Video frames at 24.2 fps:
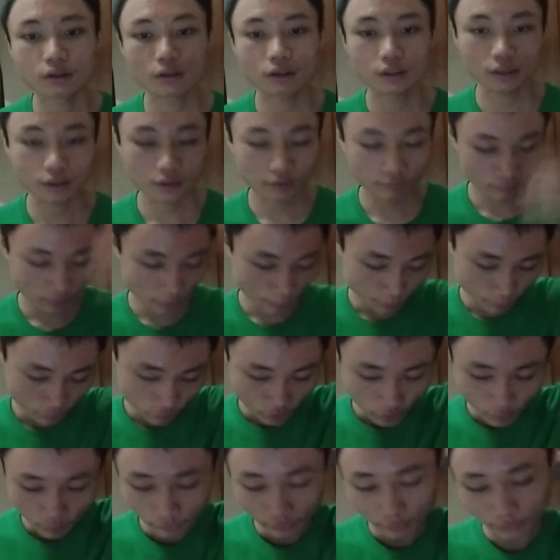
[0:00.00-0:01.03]
Number
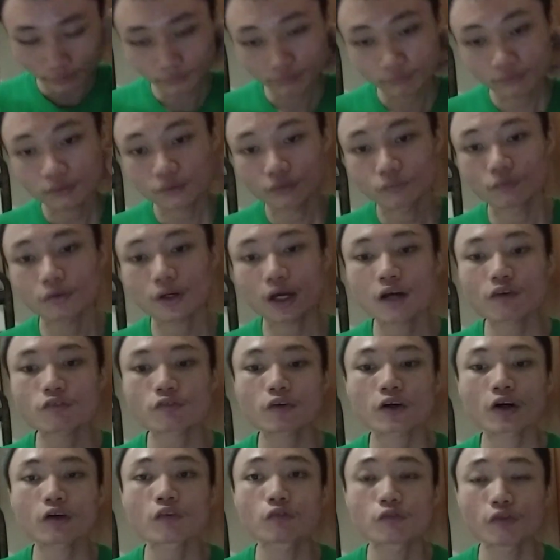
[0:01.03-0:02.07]
7, we
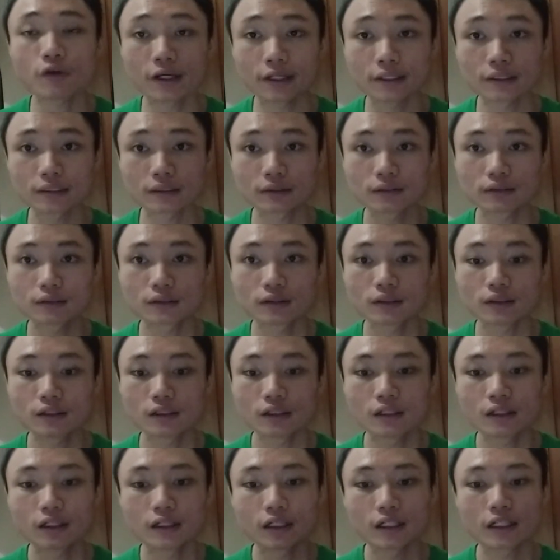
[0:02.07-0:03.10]
have convey.
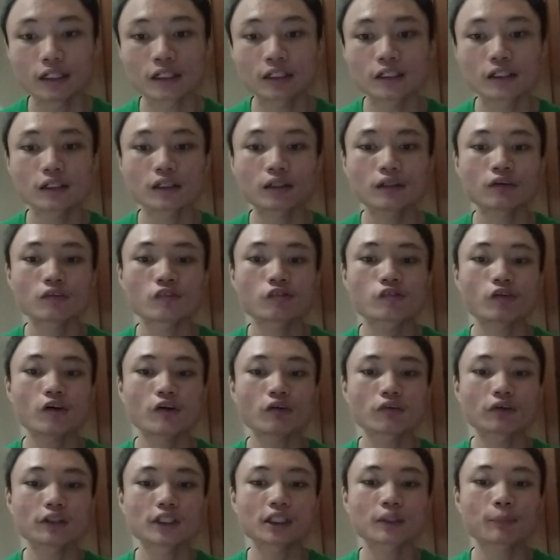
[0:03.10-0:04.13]
In
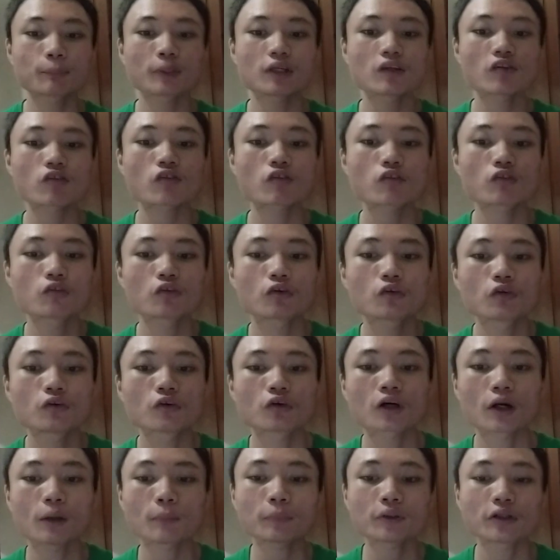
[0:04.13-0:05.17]
general, it means
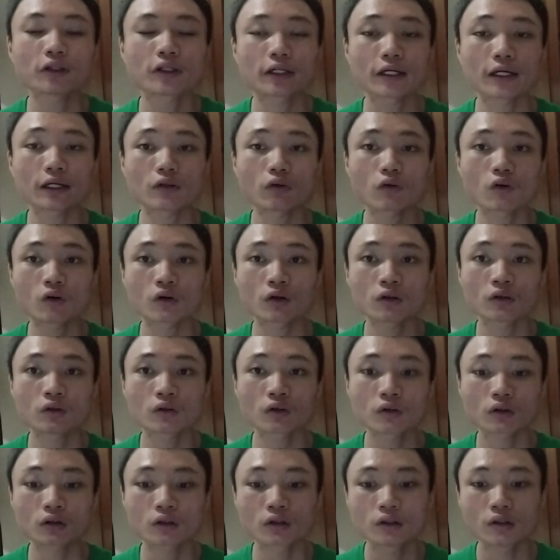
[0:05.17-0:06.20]
to communicate
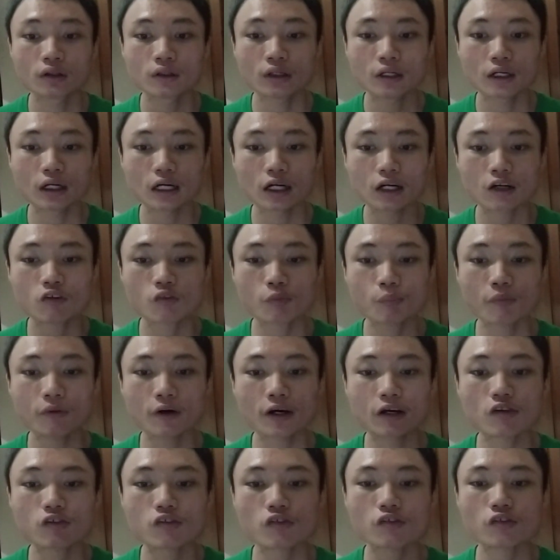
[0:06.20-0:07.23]
or
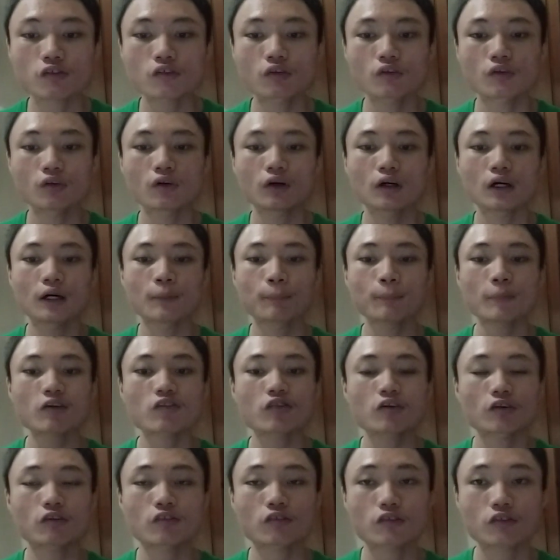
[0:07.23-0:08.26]
express a
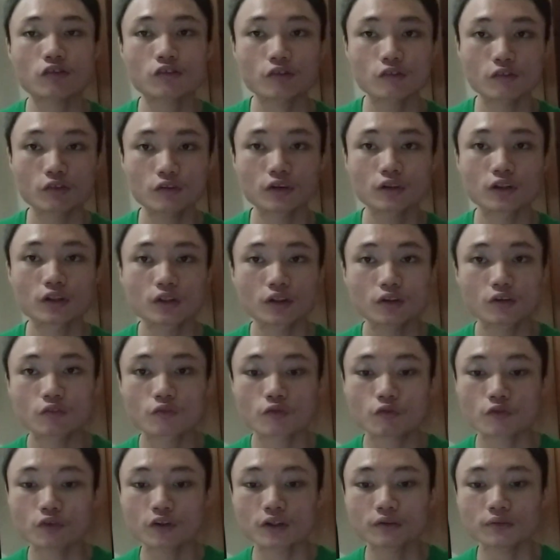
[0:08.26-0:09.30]
message,
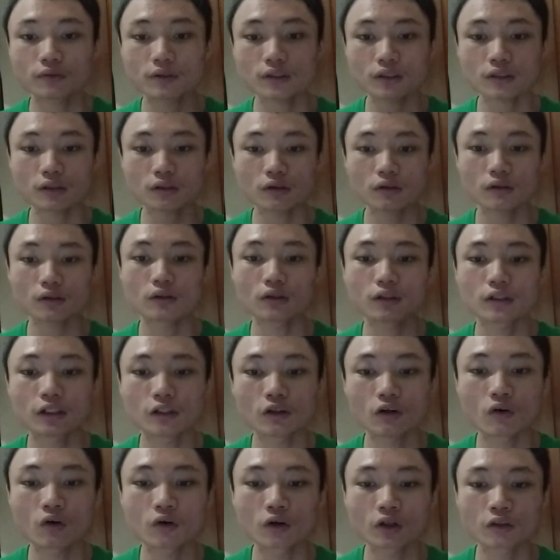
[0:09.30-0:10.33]
feeling,
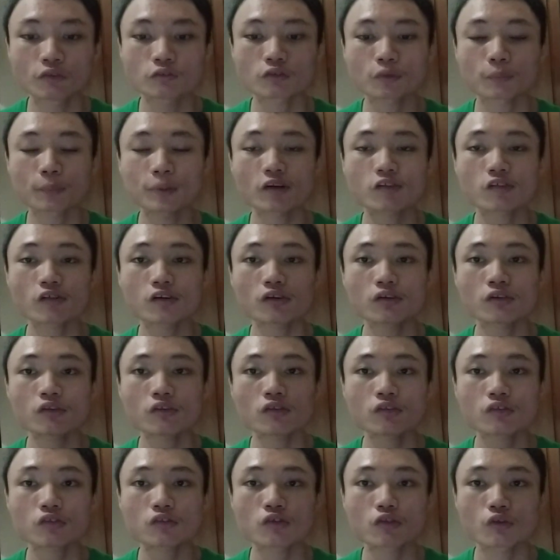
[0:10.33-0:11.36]
or
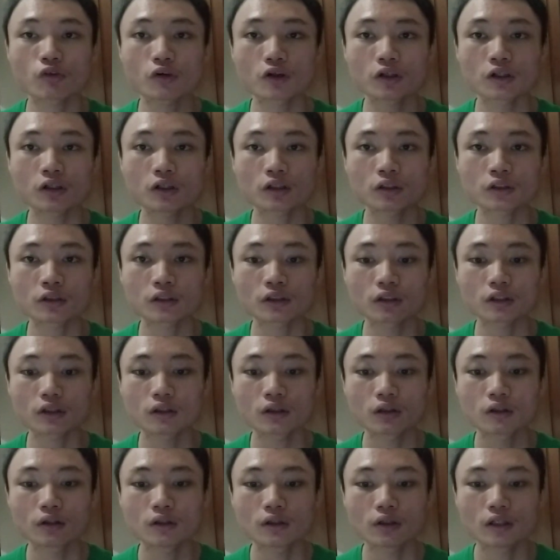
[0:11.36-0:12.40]
information to an
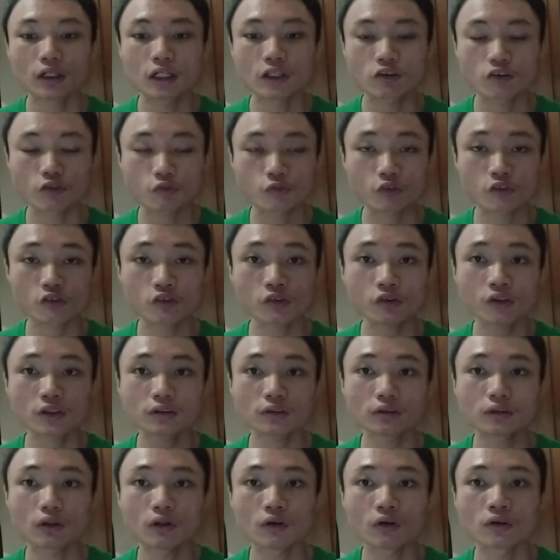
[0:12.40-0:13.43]

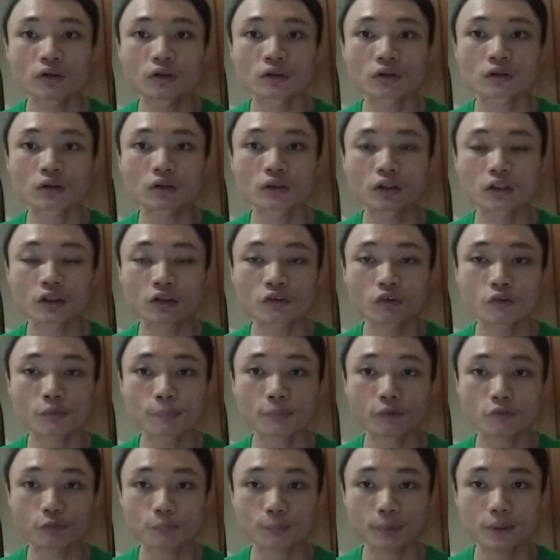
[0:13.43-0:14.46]
individual or a
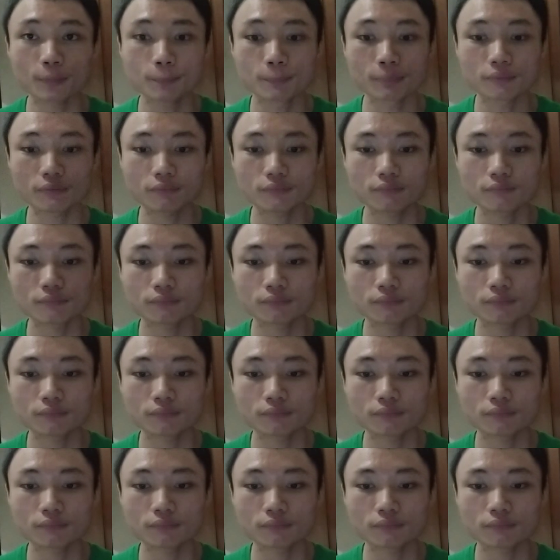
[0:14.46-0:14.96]
group of people.